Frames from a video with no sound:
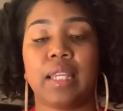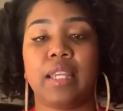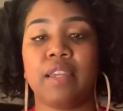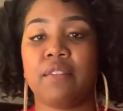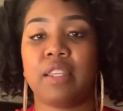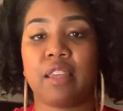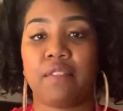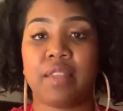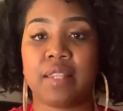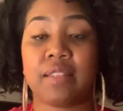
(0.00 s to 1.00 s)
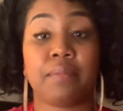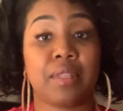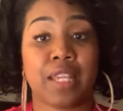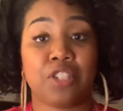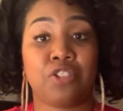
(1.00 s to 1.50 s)
Even if it's
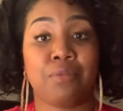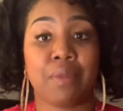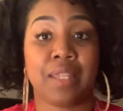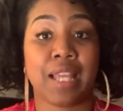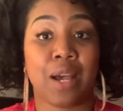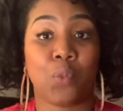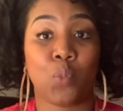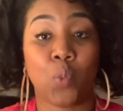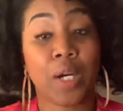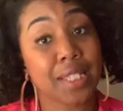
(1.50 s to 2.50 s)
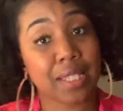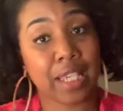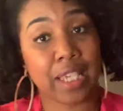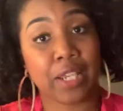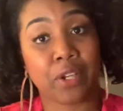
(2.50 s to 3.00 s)
something that you may not want to
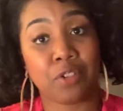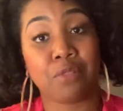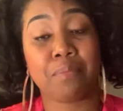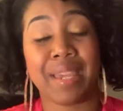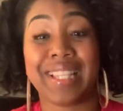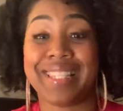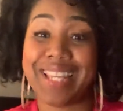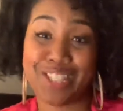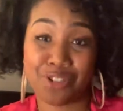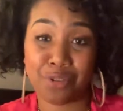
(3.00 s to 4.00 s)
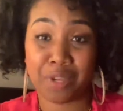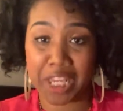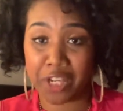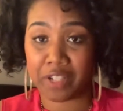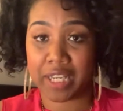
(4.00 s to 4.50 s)
hear, you may need to
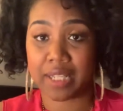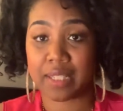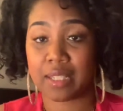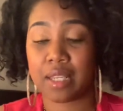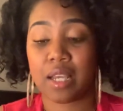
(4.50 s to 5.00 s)
hear it.